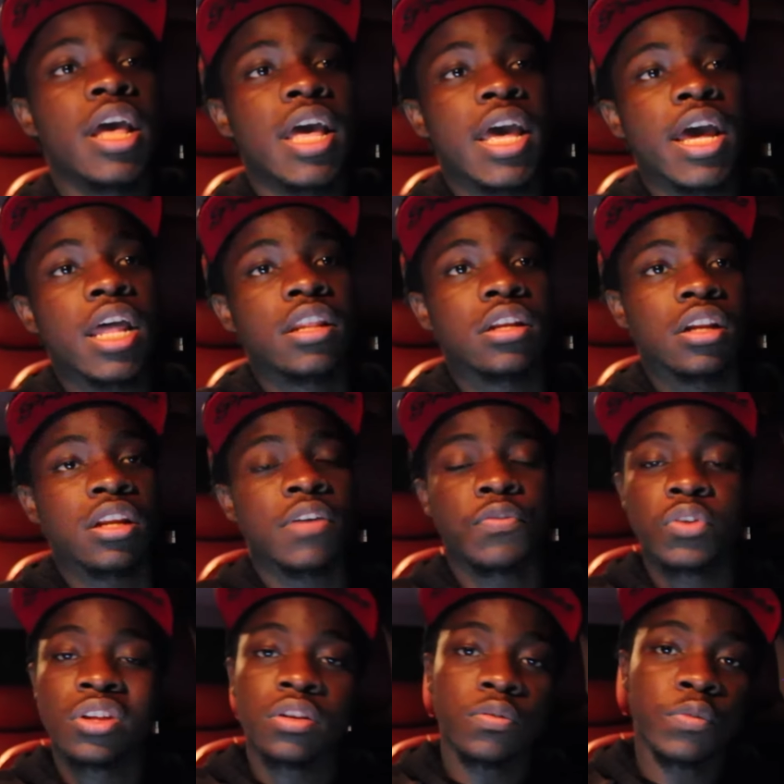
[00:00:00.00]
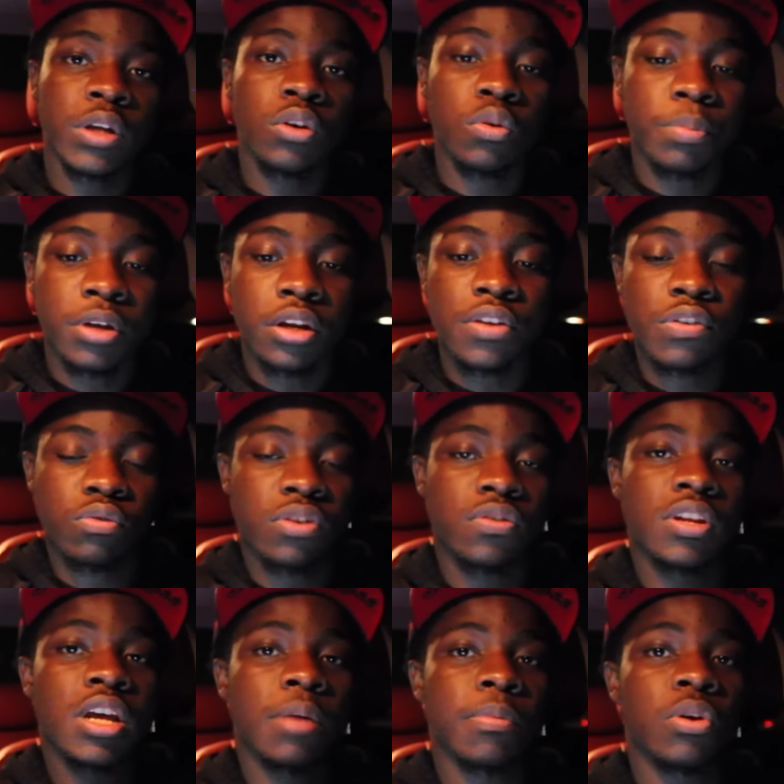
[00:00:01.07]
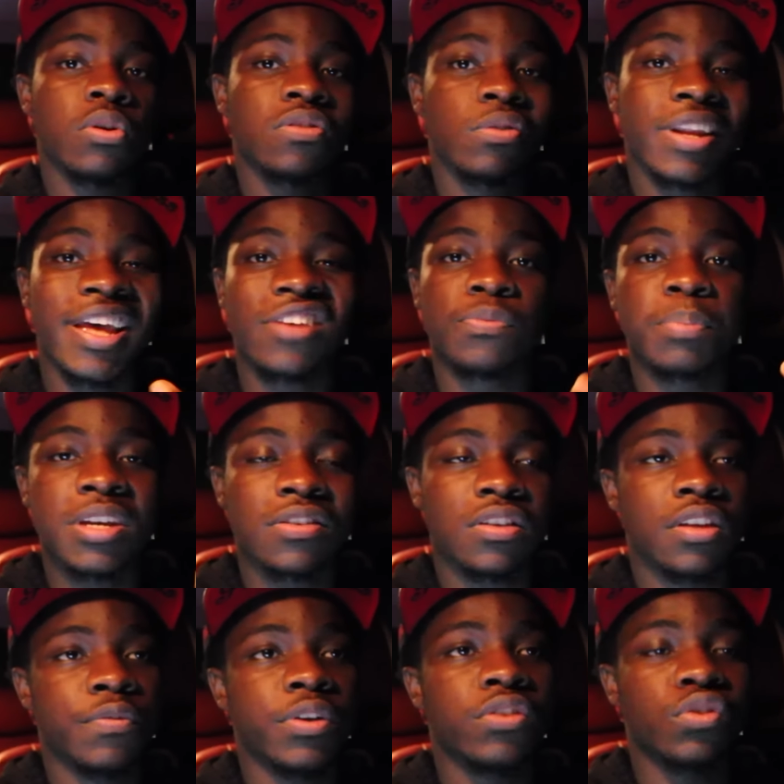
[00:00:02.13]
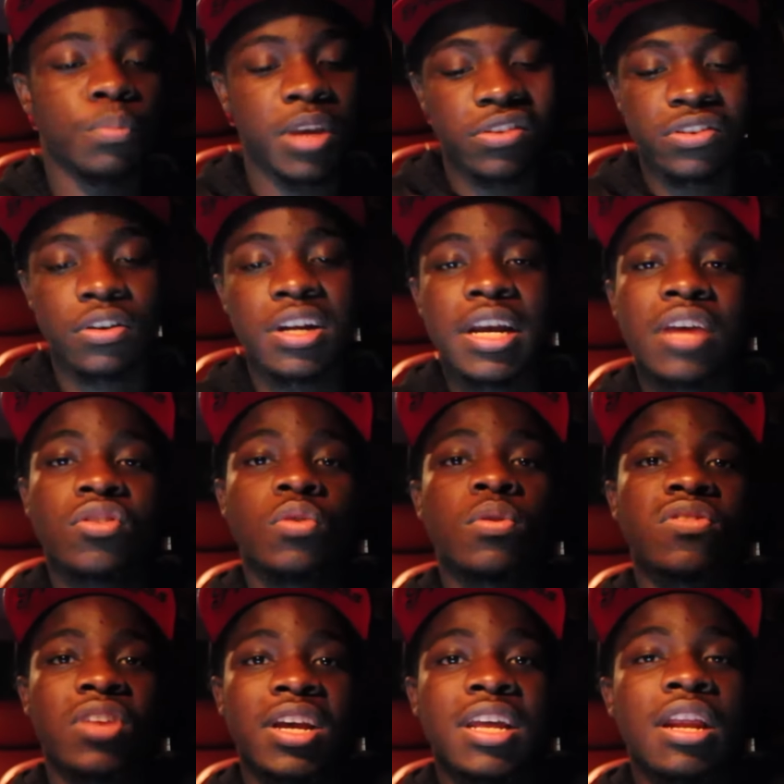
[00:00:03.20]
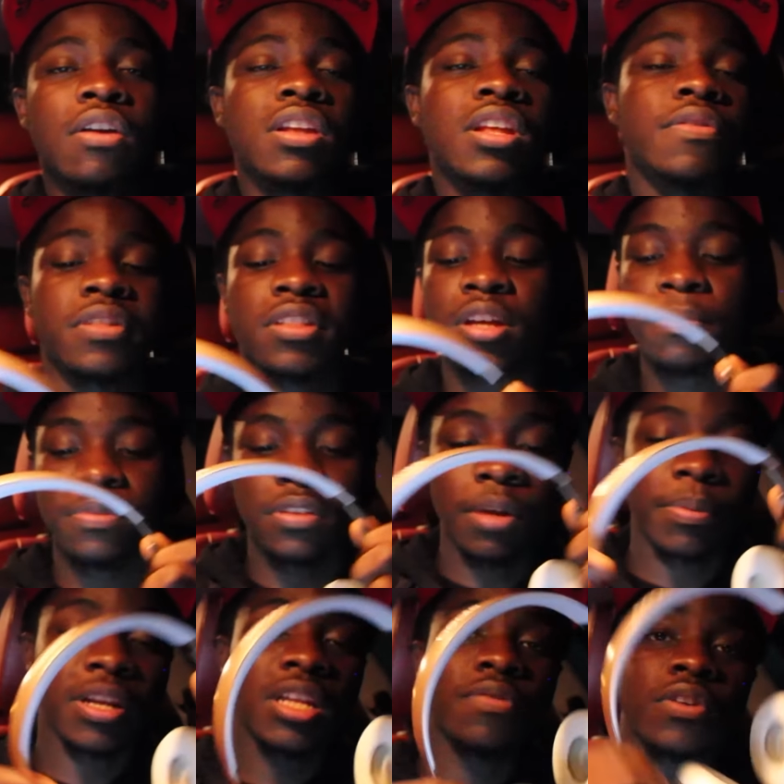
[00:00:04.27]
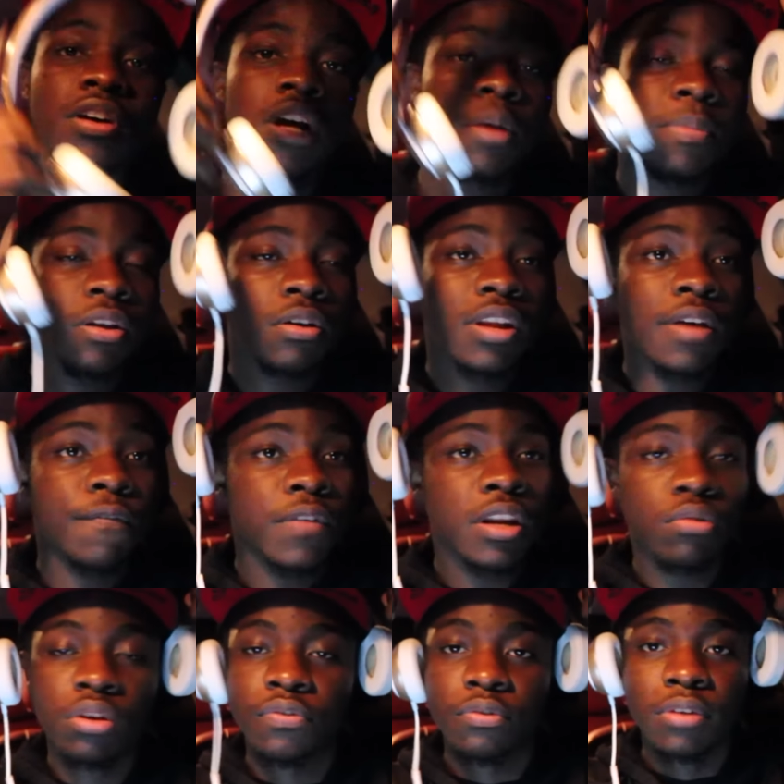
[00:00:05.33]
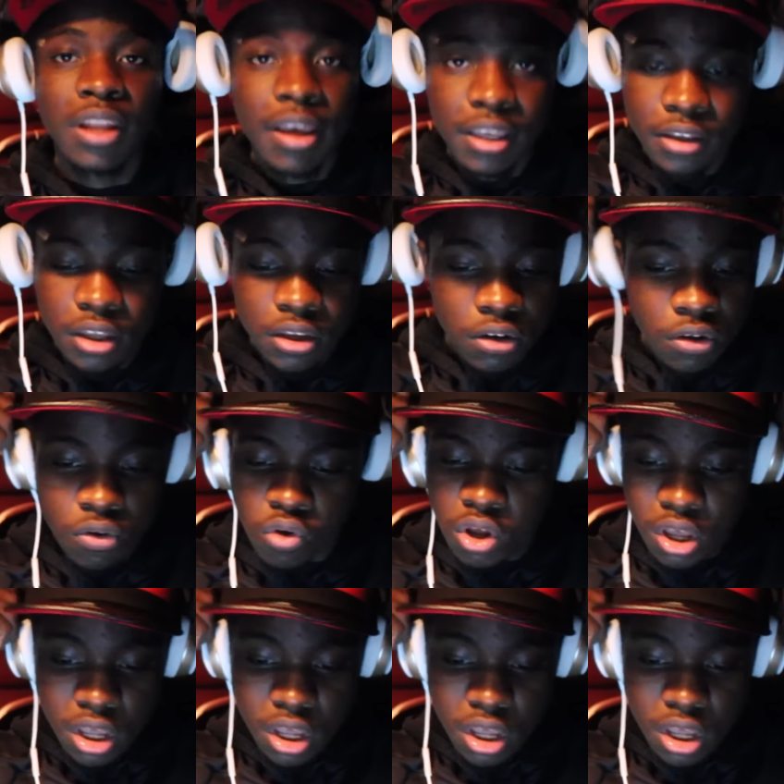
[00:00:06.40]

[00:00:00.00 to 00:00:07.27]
And the link for this video will be in the description down below. It's on SBTV, so make sure you guys go and check it out. Leave a thumbs up and leave a comment on that video if you like it, you know.